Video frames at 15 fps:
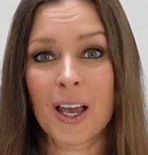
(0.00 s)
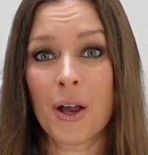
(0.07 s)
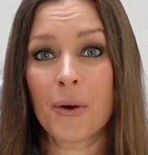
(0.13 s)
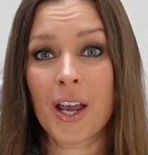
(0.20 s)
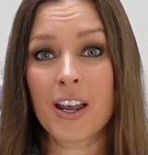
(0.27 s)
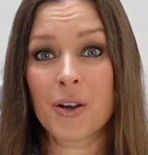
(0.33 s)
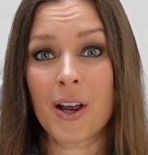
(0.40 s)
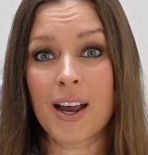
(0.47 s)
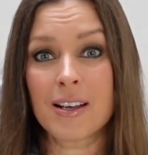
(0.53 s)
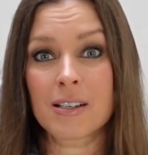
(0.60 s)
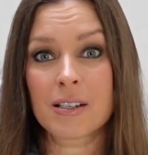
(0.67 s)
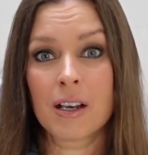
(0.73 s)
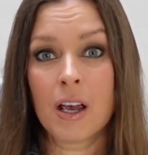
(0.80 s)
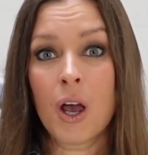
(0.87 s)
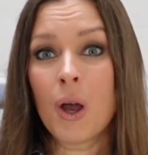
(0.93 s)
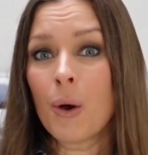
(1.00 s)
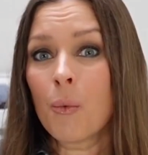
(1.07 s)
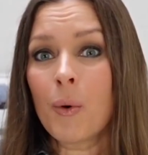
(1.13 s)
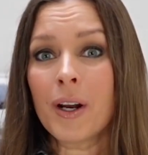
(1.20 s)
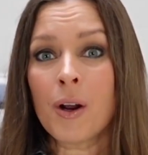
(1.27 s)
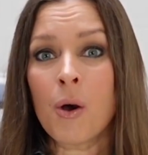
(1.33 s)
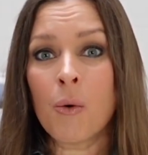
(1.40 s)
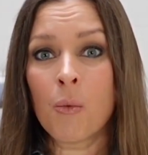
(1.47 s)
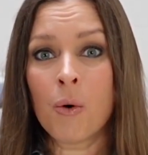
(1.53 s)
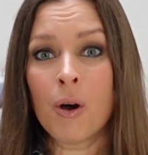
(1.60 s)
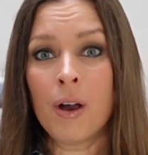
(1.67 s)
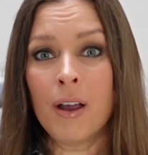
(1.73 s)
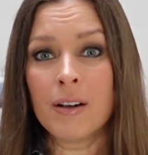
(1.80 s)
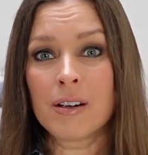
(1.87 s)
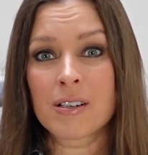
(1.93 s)
Okay, you guys, we don't
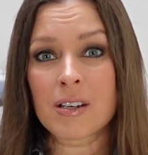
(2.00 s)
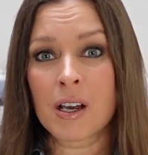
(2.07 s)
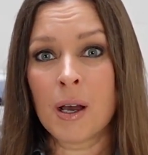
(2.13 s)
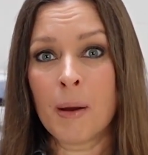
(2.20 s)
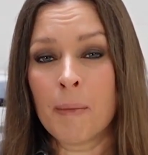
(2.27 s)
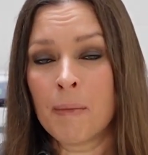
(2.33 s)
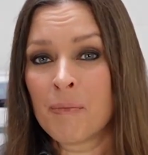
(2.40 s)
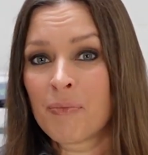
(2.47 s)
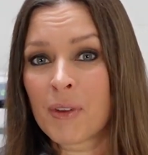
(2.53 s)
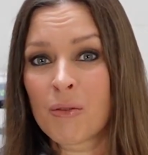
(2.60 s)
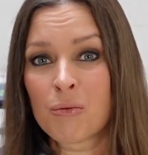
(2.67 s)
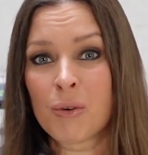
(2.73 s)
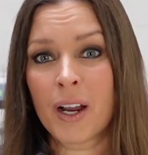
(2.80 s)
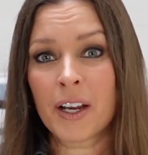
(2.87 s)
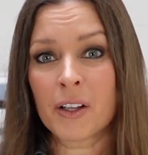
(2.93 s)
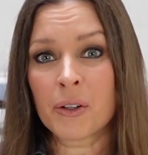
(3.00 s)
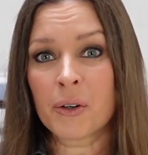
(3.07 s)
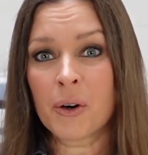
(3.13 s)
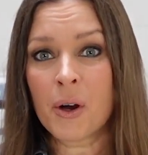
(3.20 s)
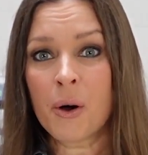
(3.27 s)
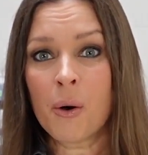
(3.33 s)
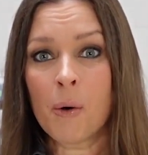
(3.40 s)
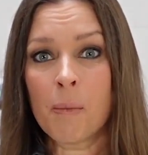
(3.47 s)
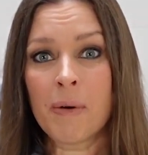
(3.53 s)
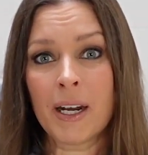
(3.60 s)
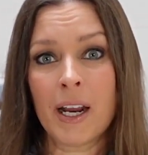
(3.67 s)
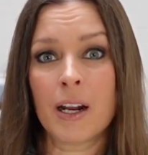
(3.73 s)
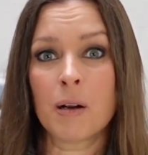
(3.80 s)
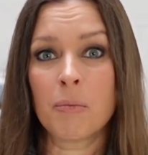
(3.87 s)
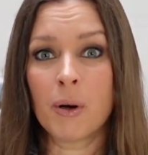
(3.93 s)
want some regular old
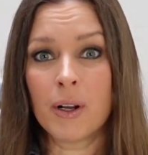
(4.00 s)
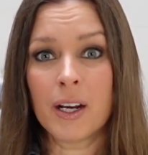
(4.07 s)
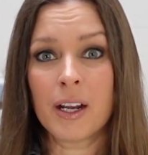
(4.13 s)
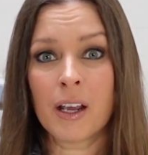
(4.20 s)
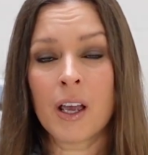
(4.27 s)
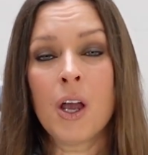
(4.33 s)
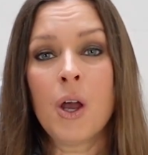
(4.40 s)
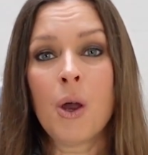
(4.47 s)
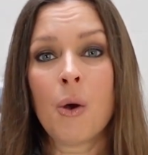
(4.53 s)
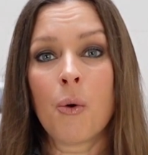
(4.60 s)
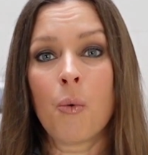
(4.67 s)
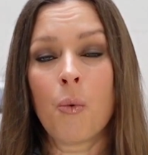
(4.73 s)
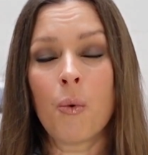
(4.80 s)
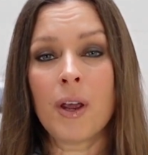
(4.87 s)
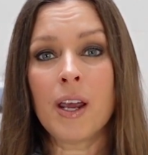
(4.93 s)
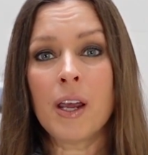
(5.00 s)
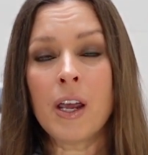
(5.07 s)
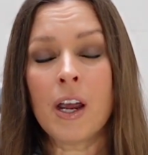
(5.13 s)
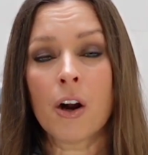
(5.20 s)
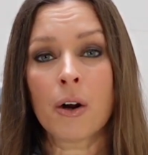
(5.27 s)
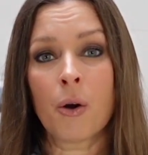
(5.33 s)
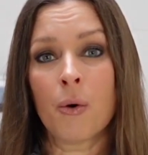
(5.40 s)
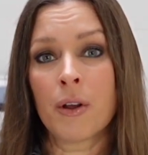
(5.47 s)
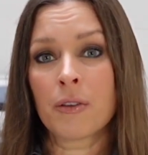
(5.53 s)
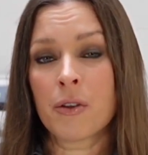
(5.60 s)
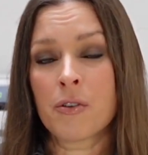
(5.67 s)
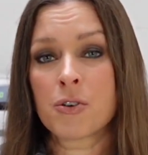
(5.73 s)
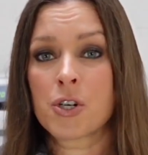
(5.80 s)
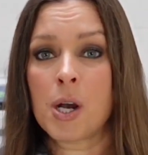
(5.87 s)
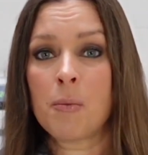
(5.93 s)
banana pudding. we are going
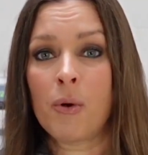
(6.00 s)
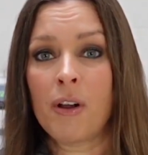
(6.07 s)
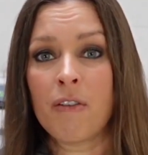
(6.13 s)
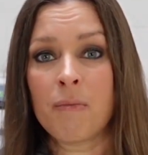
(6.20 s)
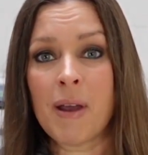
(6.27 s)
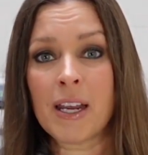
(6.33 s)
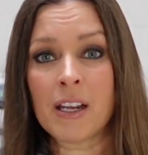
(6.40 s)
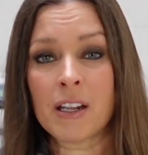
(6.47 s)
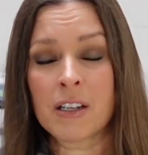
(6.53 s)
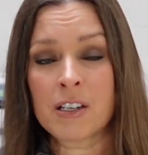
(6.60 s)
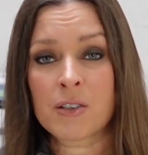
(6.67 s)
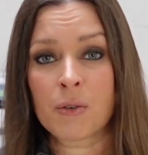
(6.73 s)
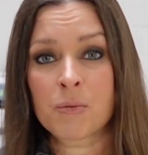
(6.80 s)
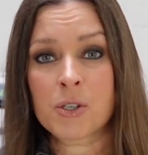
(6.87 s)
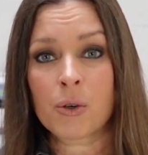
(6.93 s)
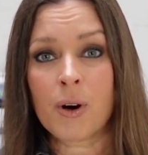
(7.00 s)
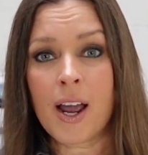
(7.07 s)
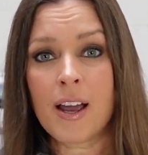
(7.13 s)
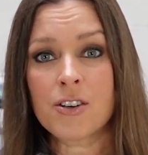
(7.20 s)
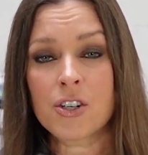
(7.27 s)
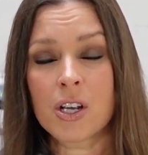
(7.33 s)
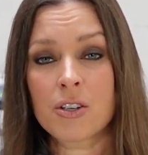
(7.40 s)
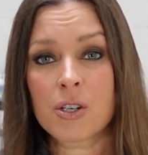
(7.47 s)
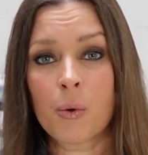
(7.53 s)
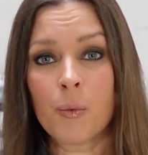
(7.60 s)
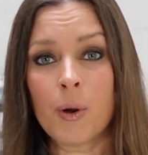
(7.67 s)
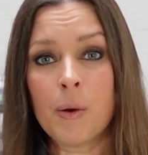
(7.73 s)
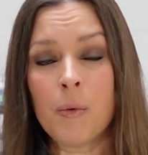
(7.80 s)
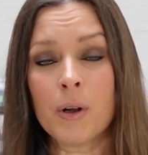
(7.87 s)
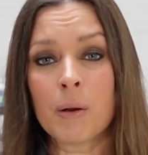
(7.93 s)
through the trouble of making this from scratch, so
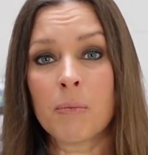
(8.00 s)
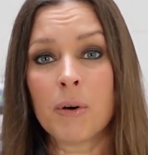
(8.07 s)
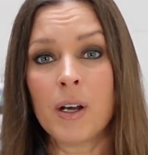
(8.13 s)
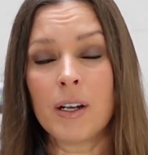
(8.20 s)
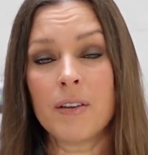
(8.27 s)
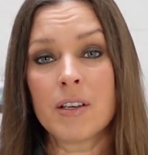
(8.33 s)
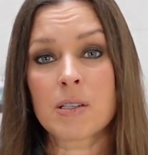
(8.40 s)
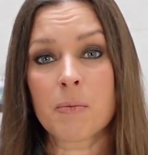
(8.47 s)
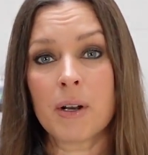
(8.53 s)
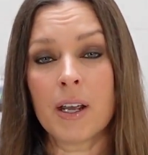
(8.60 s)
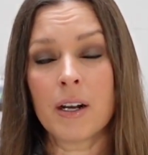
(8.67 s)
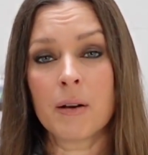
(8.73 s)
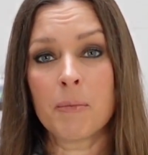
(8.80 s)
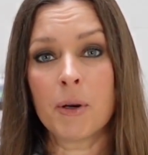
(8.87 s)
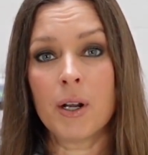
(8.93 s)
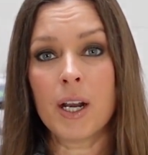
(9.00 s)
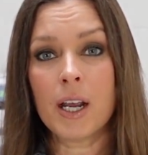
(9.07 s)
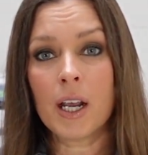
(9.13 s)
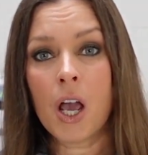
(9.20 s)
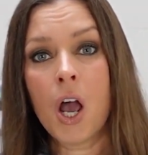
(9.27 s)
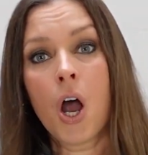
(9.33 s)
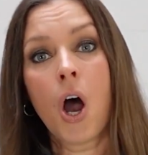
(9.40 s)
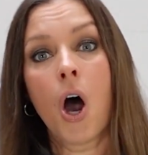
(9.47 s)
we want to put this banana pudding